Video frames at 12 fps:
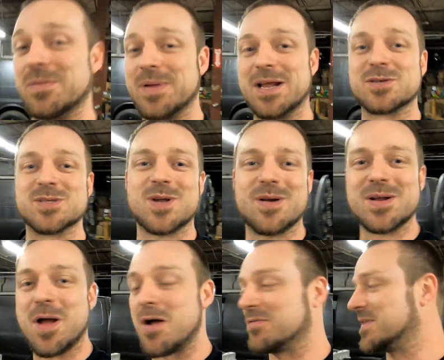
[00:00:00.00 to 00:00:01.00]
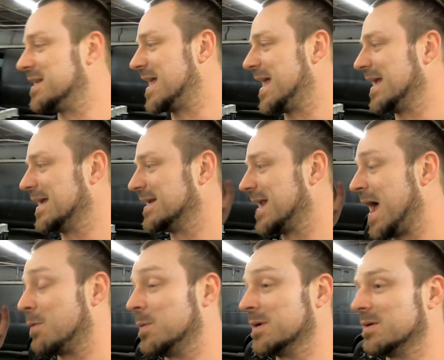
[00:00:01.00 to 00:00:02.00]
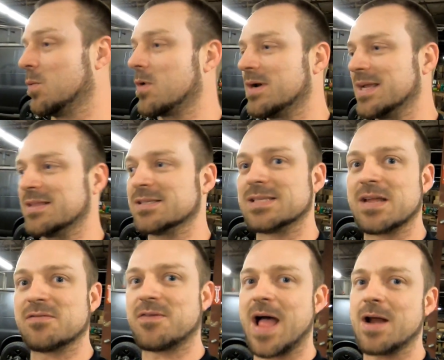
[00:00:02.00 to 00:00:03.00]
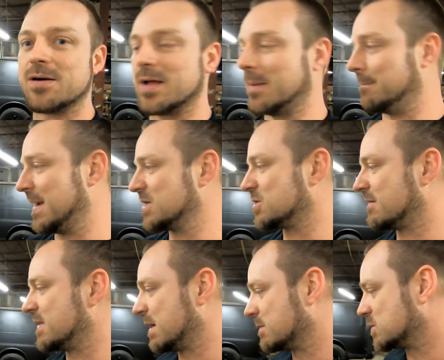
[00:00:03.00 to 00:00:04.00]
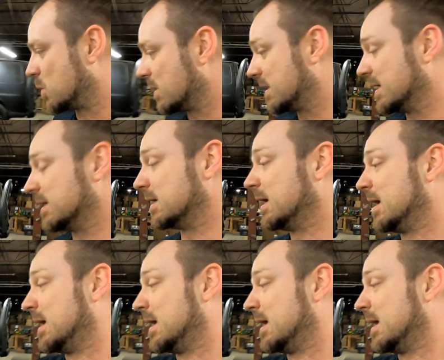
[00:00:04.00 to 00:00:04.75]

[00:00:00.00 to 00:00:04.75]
everybody else was already gone for the day, and I really wanted to get this thing fired up and make sure everything was working.